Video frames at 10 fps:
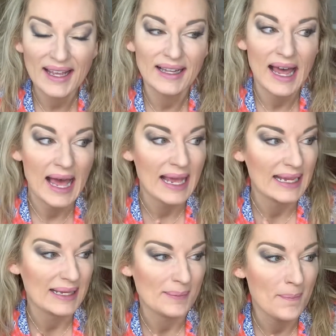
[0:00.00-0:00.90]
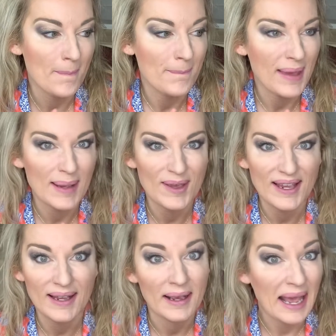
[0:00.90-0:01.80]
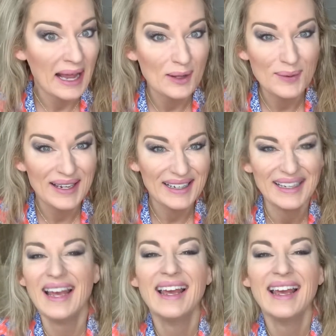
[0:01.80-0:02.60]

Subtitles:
like maybe Halloween,